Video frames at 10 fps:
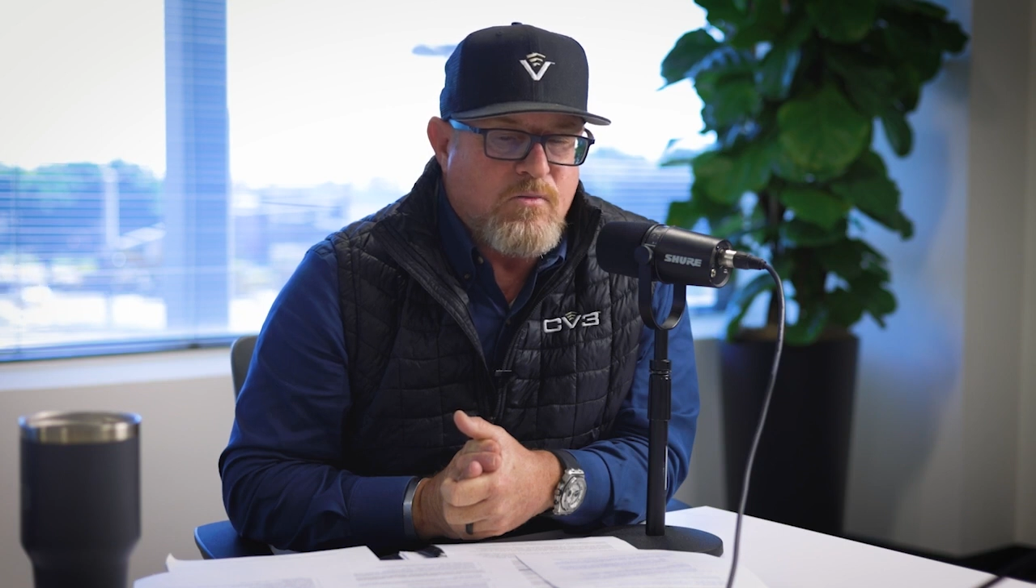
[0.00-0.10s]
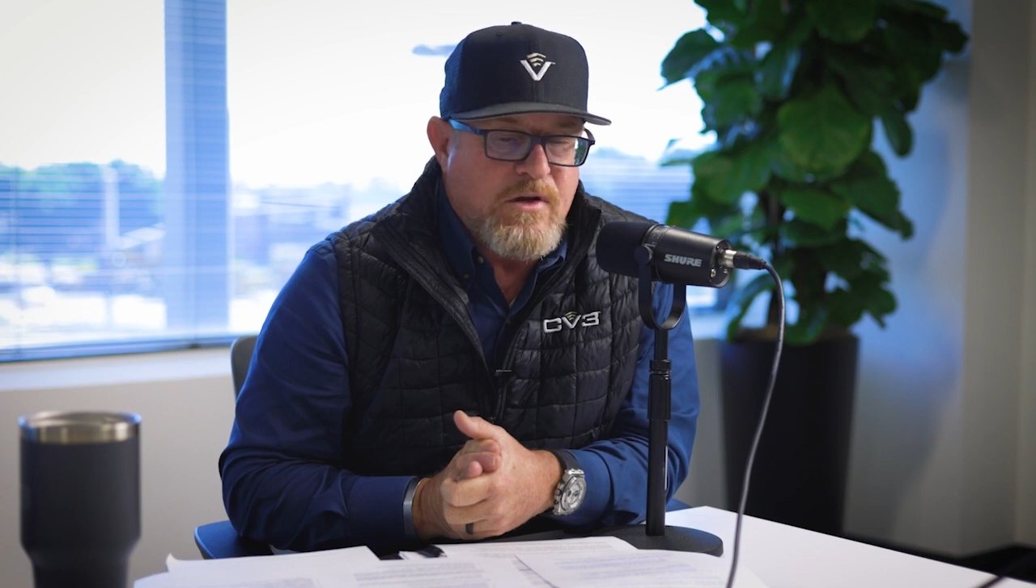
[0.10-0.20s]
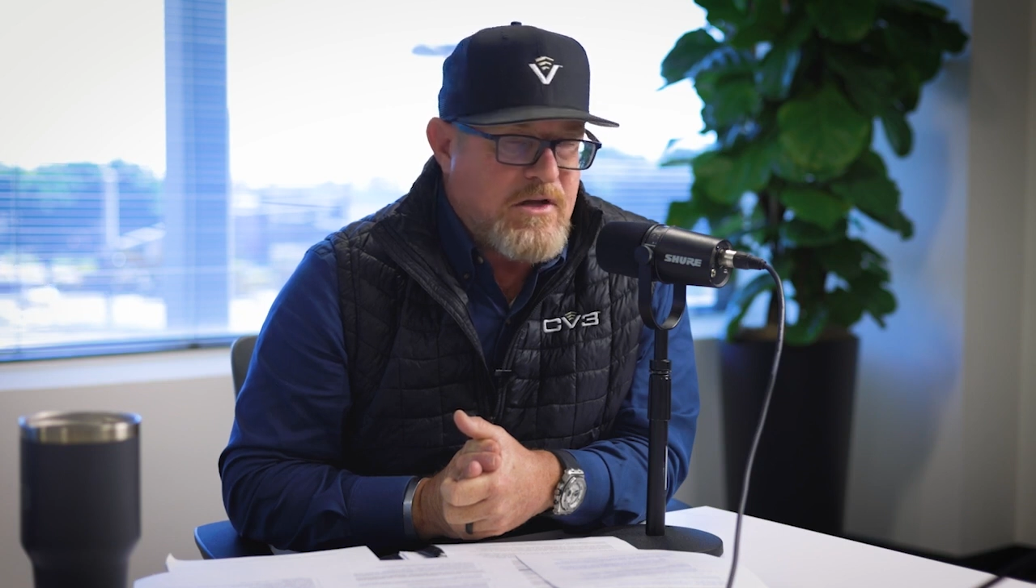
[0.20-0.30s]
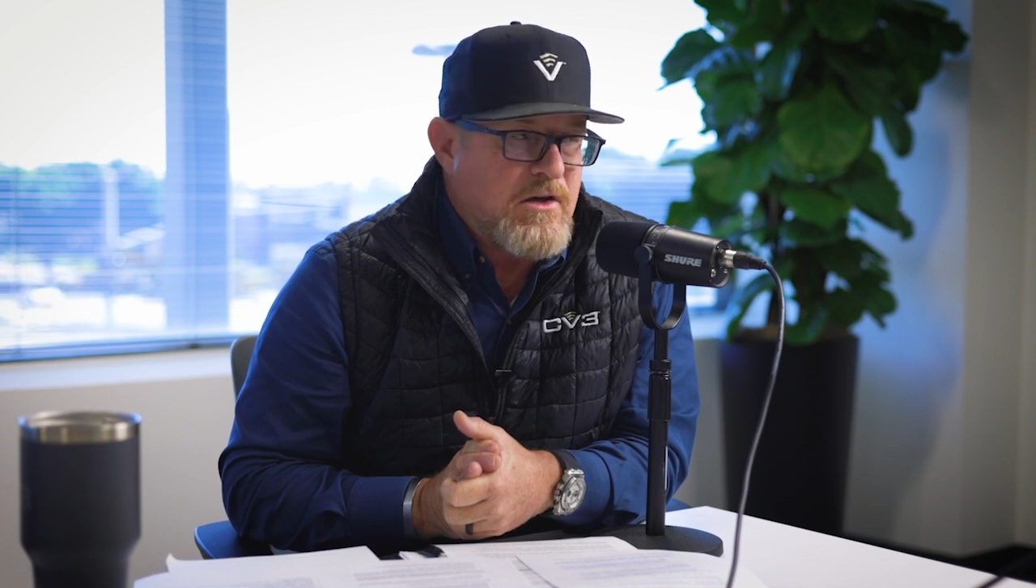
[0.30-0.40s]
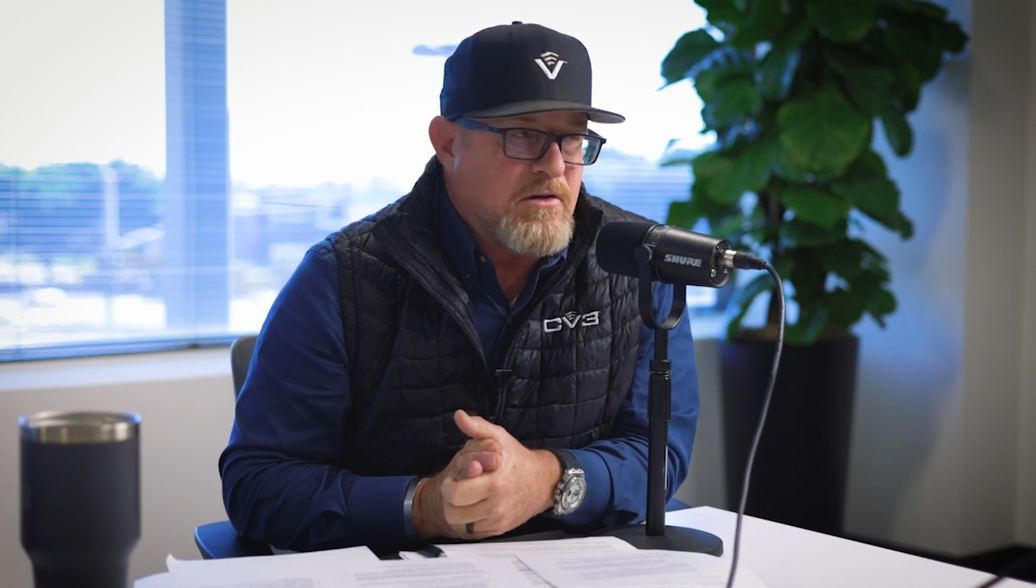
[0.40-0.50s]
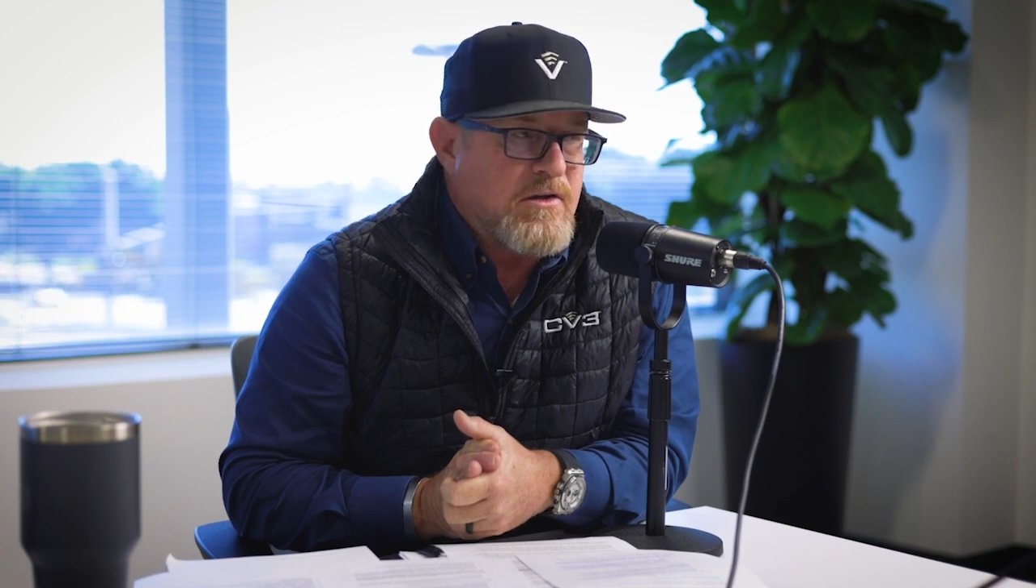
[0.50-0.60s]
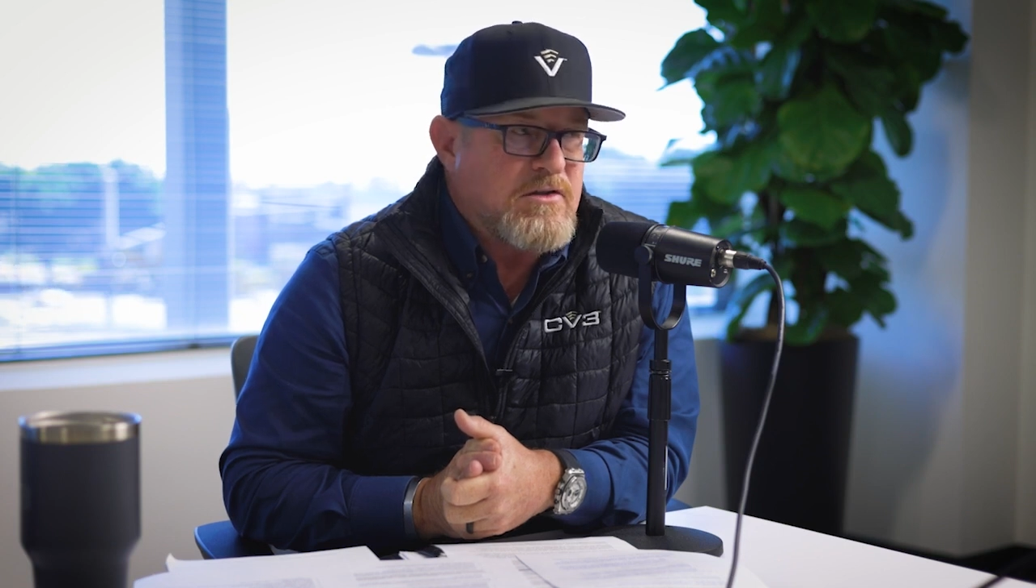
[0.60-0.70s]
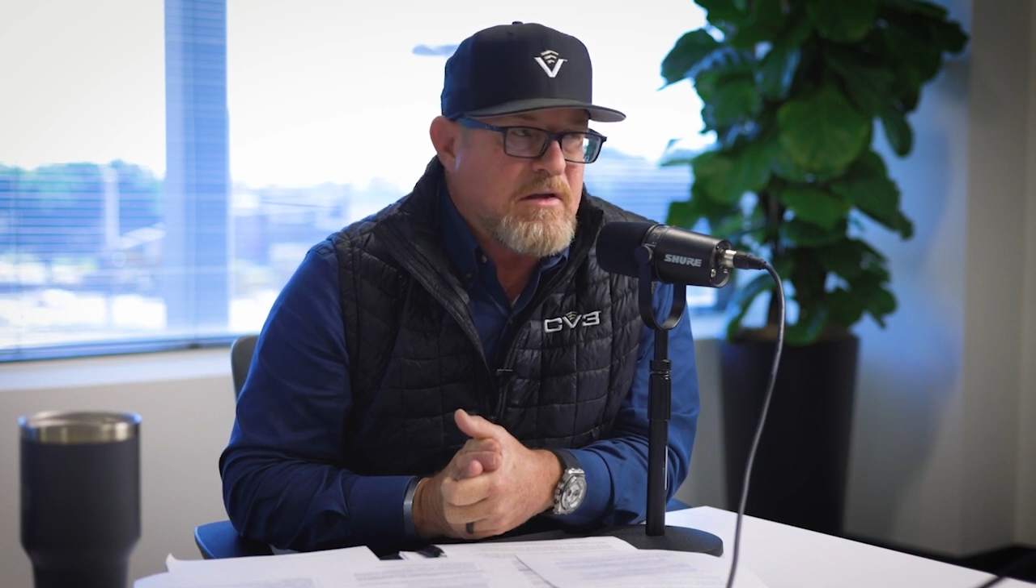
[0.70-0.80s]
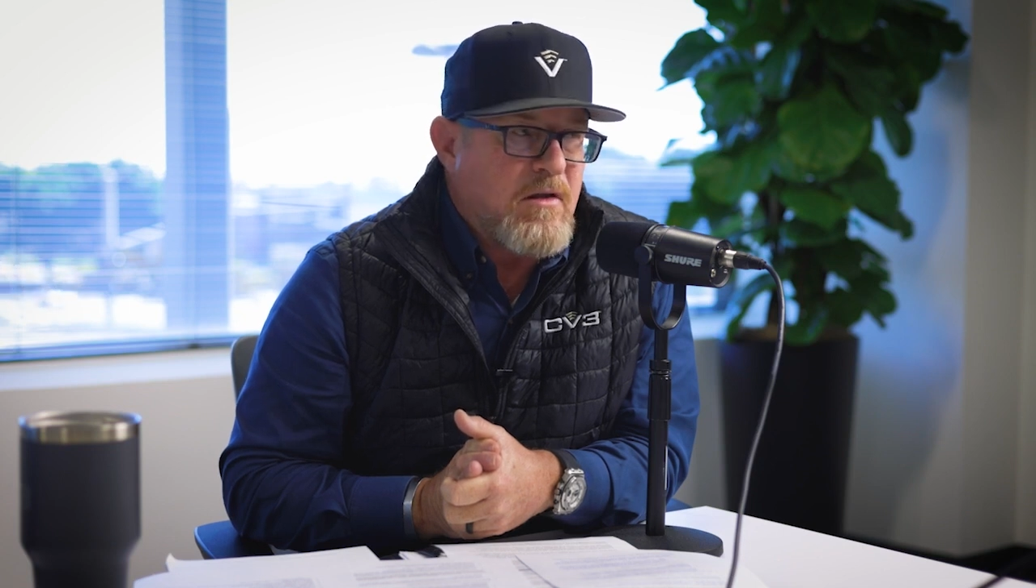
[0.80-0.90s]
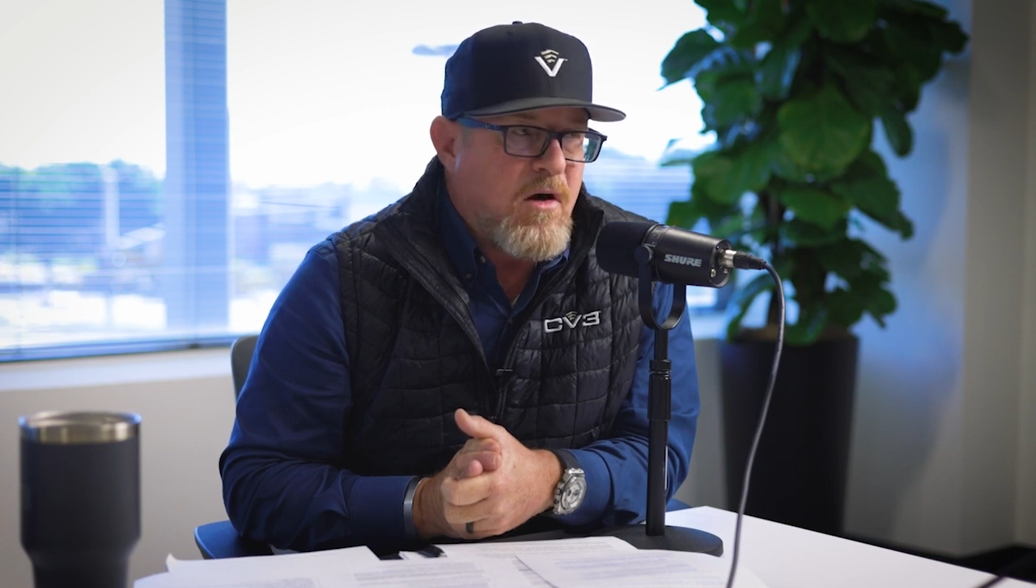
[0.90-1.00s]

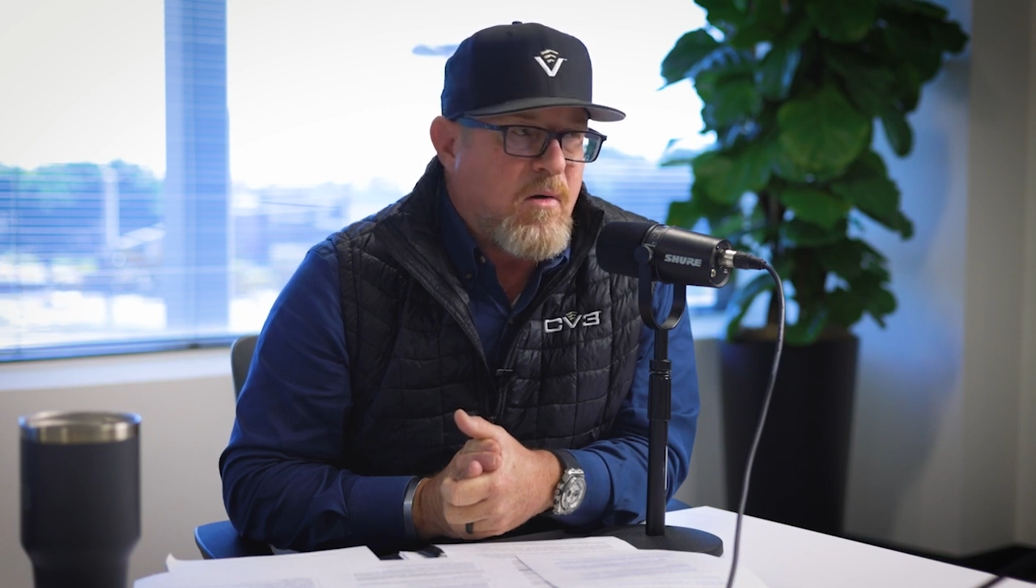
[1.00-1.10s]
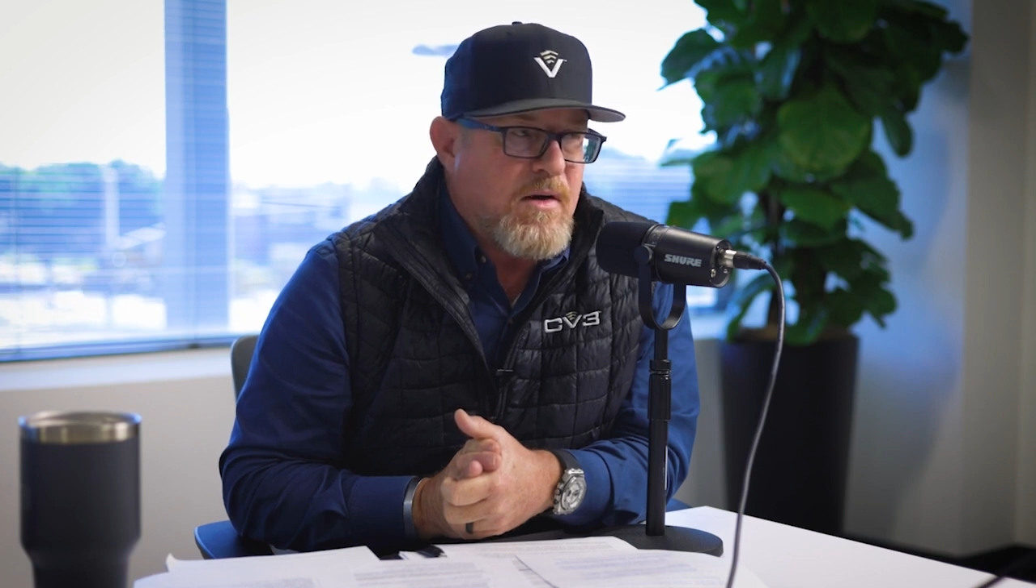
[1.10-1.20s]
ridiculously low.